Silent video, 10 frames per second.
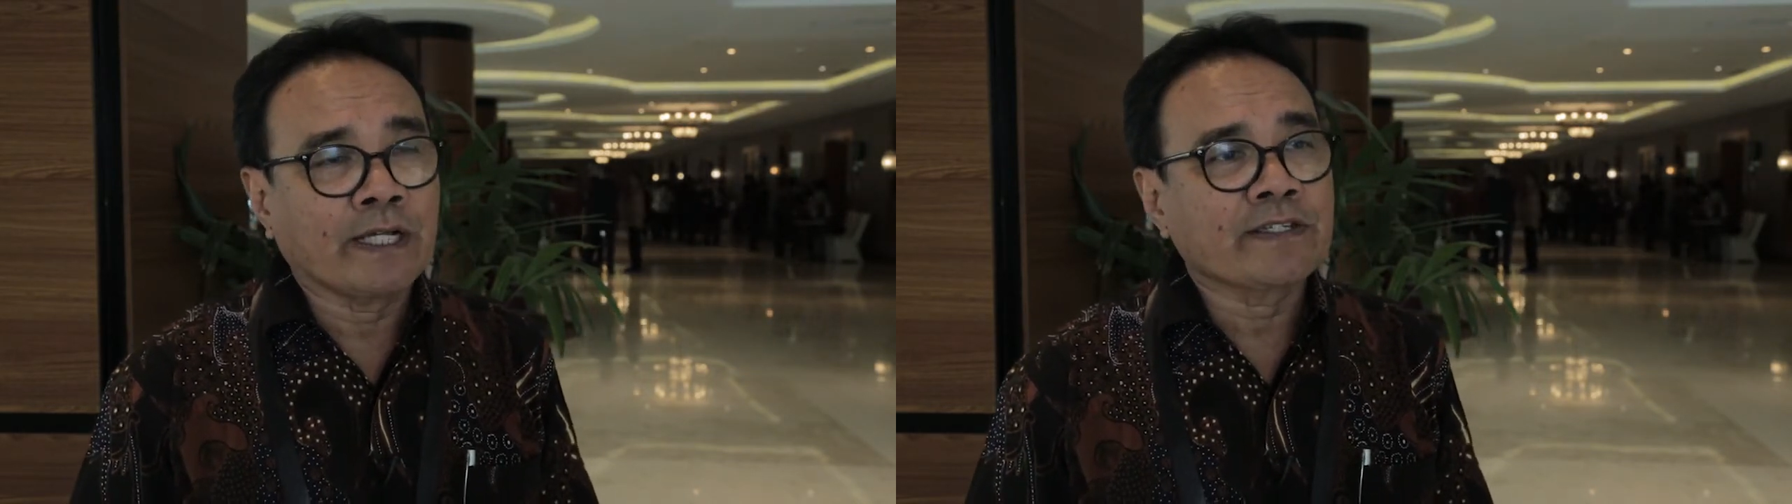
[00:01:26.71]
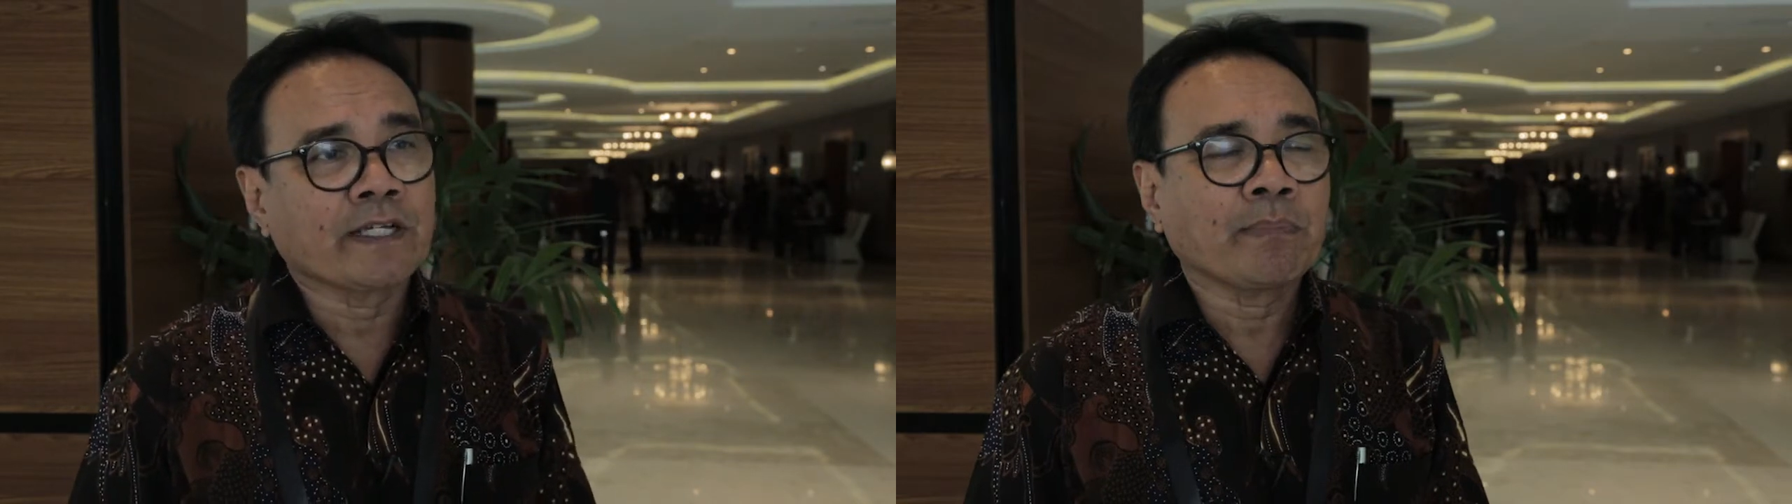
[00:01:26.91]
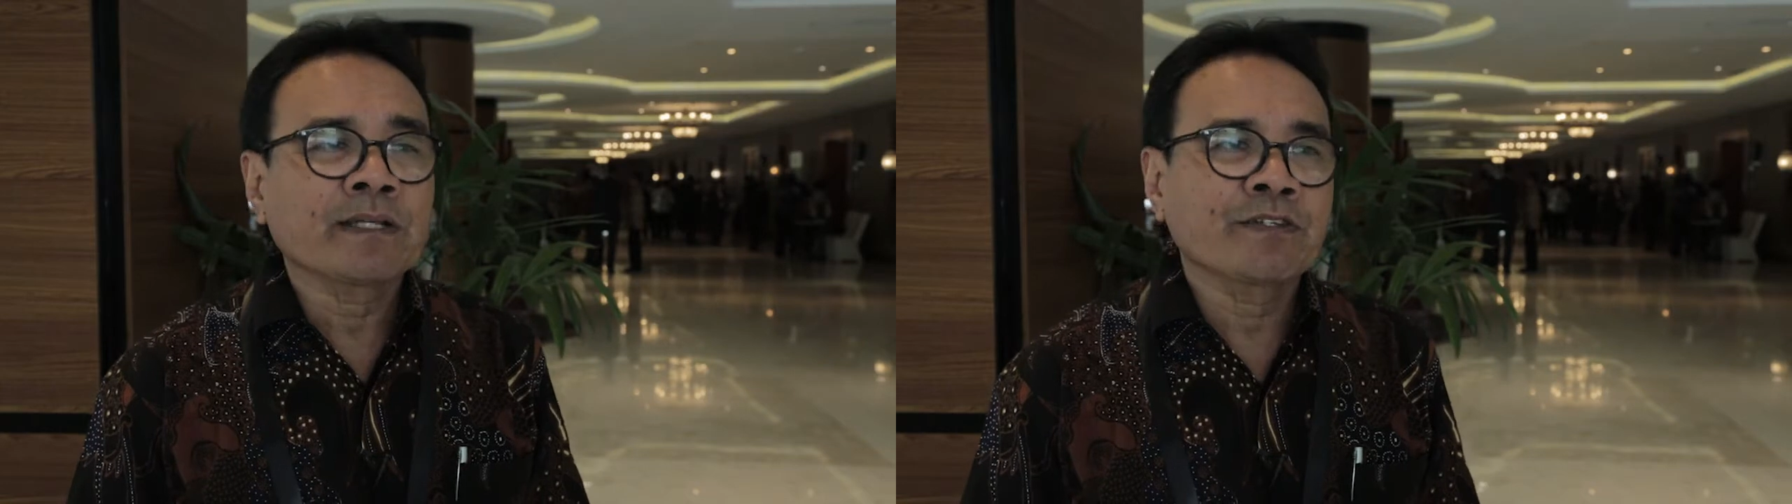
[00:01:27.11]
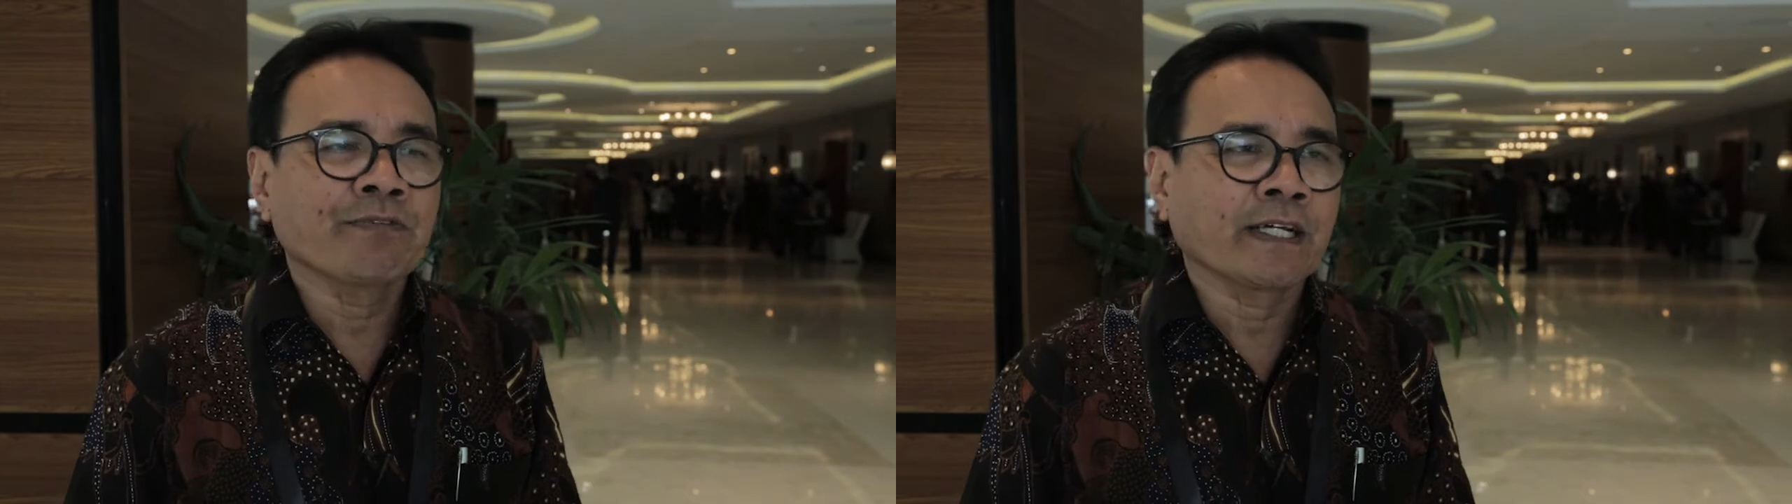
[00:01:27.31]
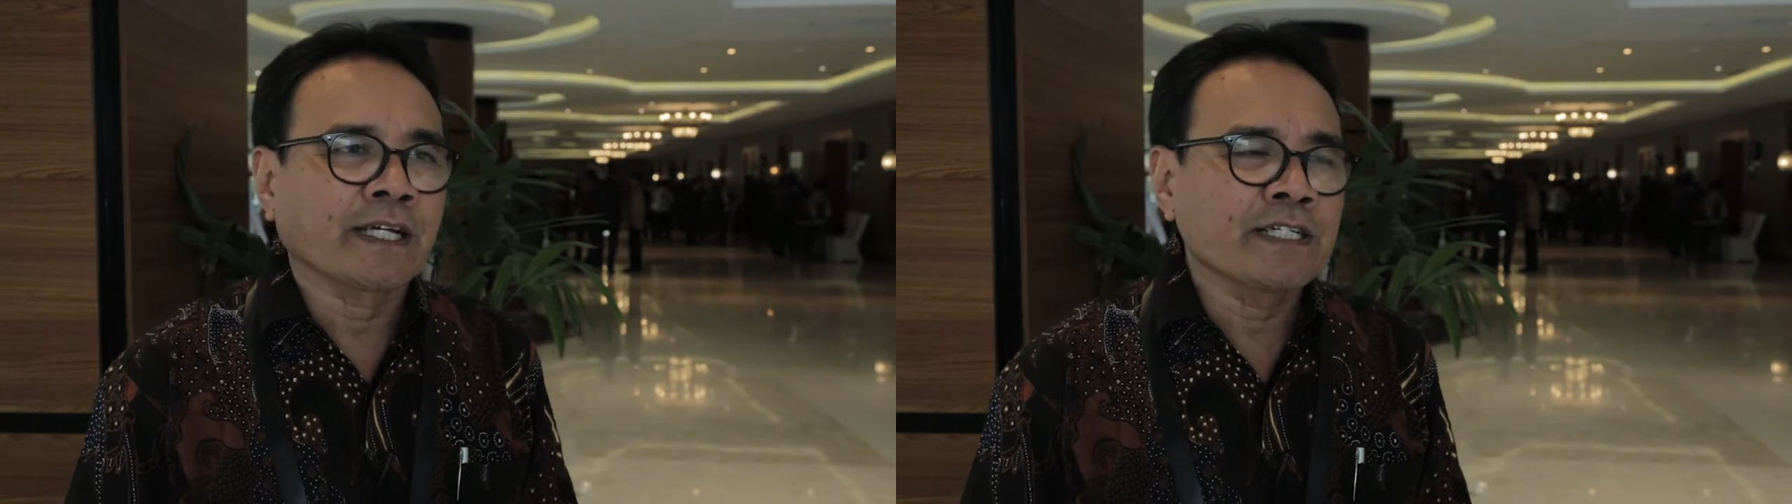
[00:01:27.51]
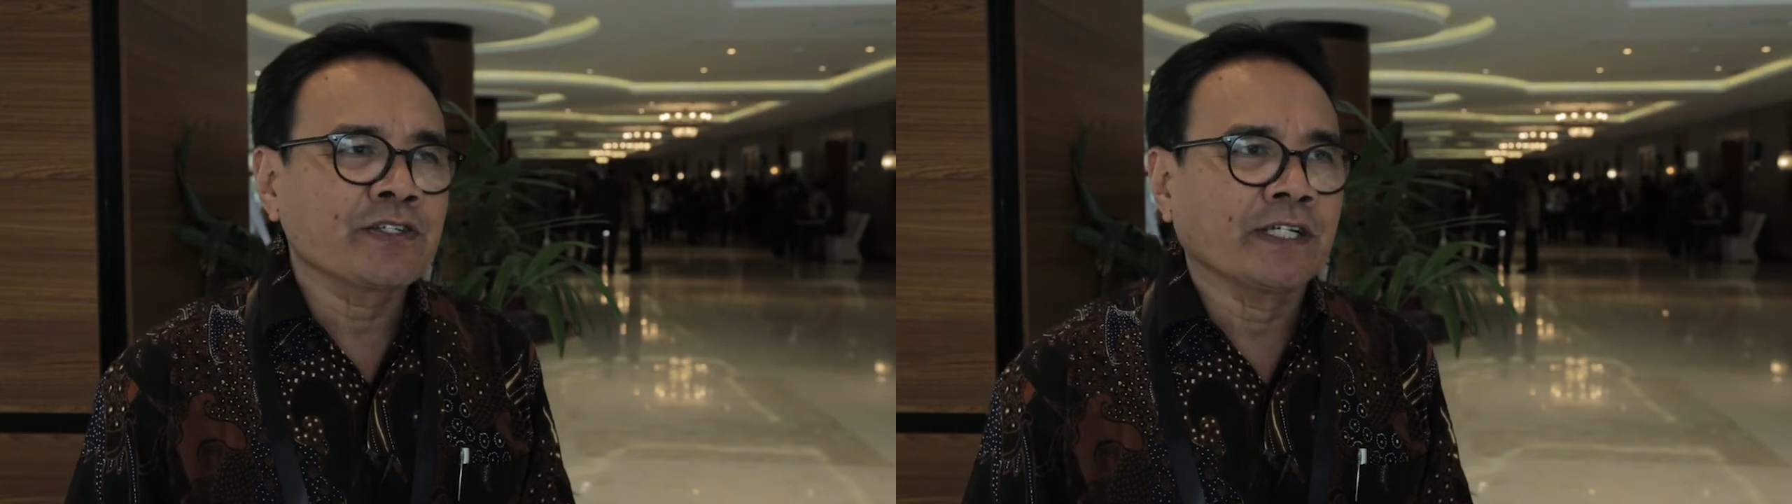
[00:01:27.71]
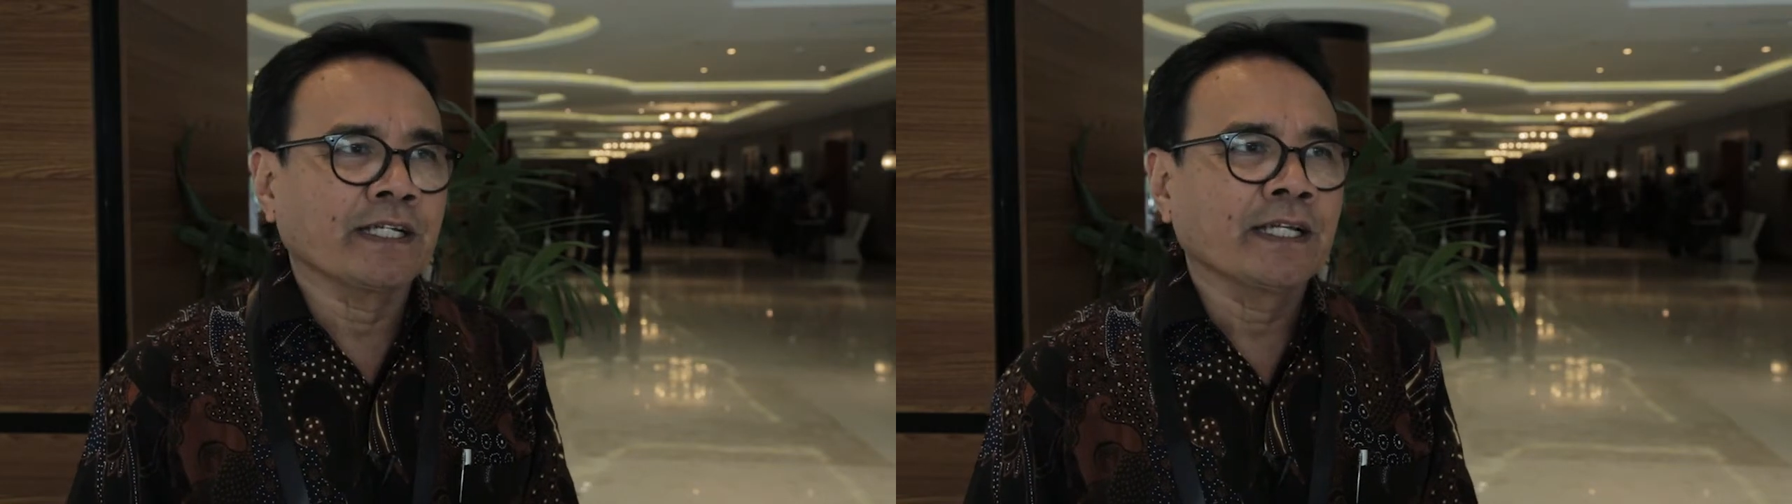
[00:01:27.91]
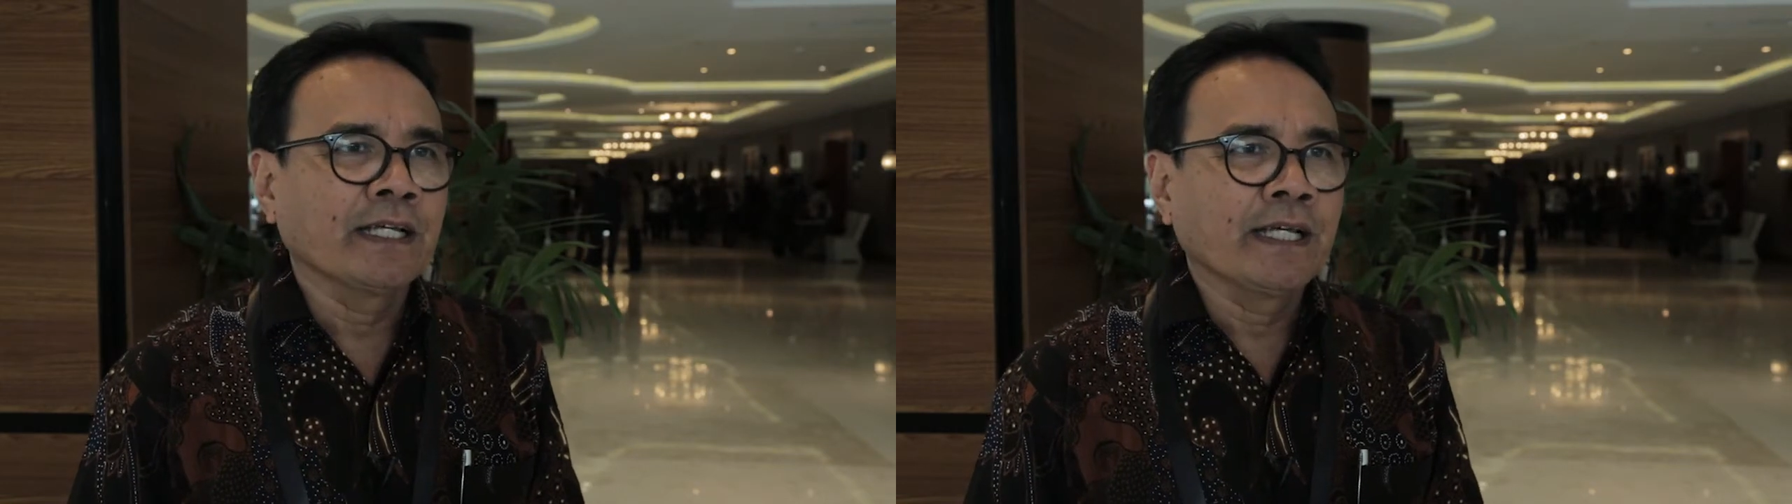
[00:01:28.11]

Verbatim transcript: Asia Pacific region,